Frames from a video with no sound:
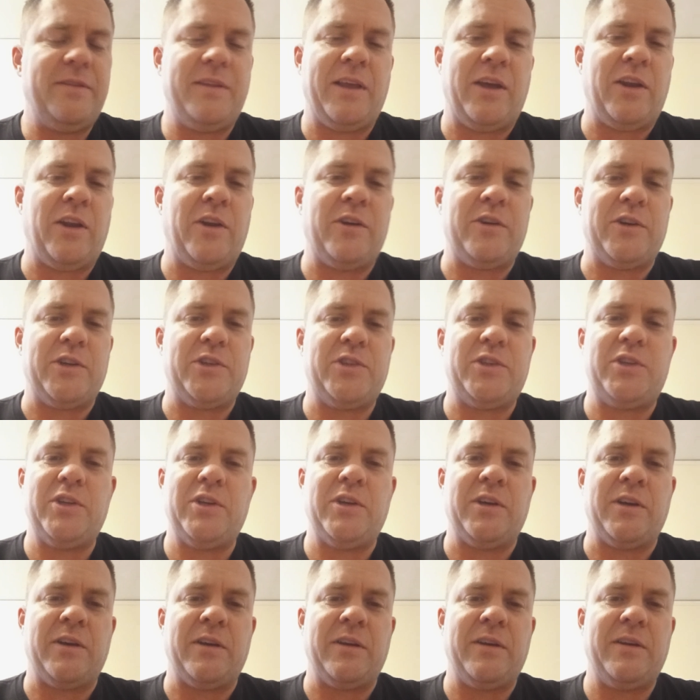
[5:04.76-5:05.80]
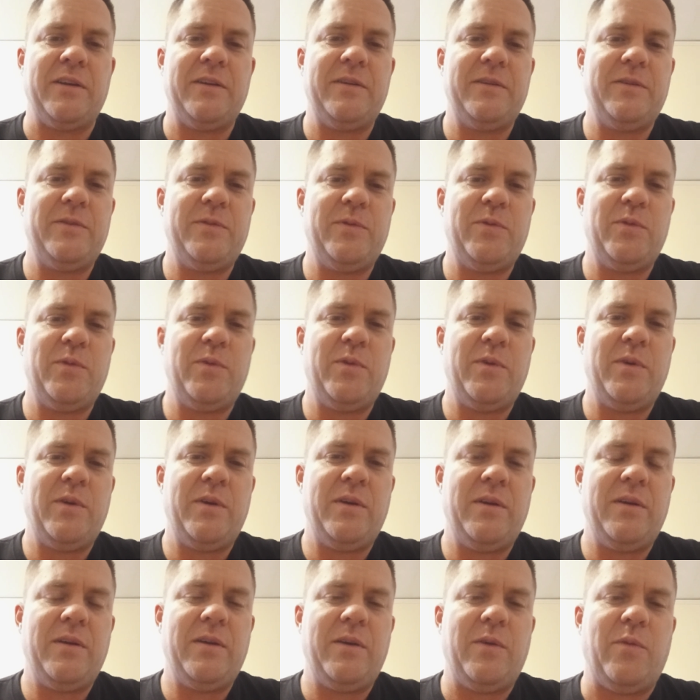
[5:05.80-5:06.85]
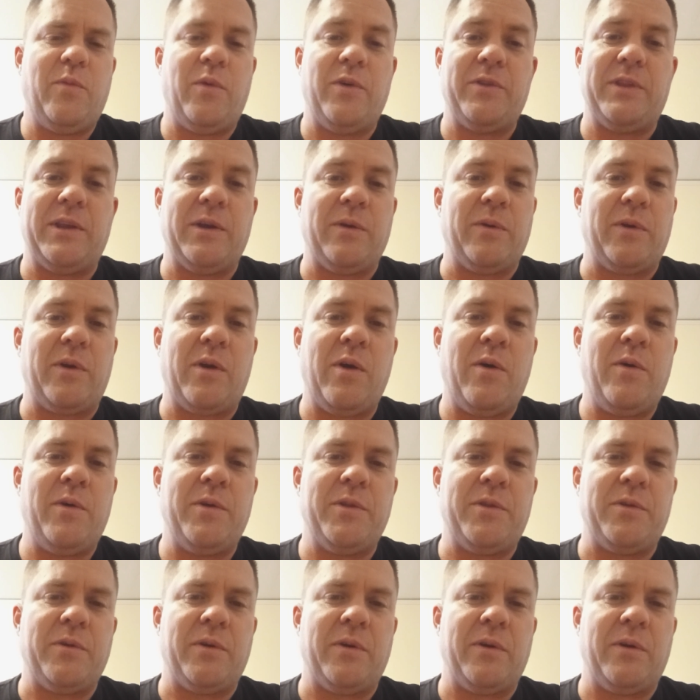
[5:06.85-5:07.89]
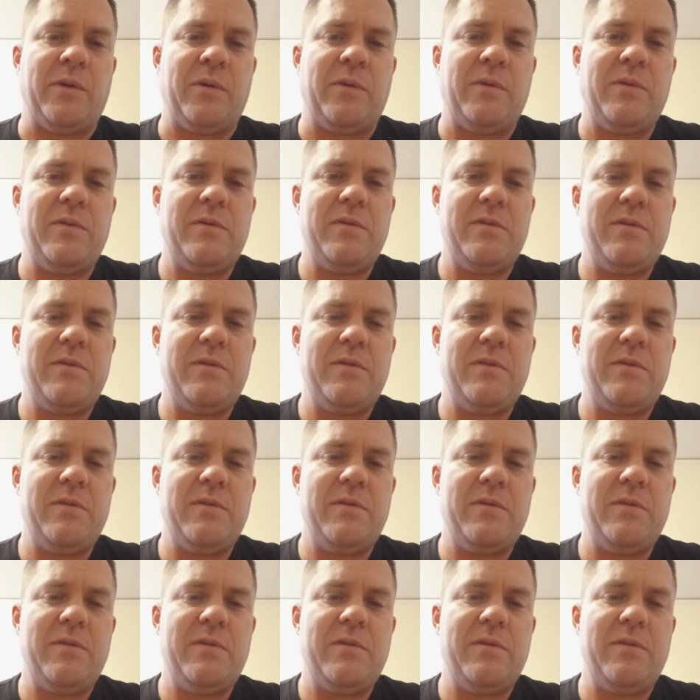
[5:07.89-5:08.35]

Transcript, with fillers: that understood what they were going through,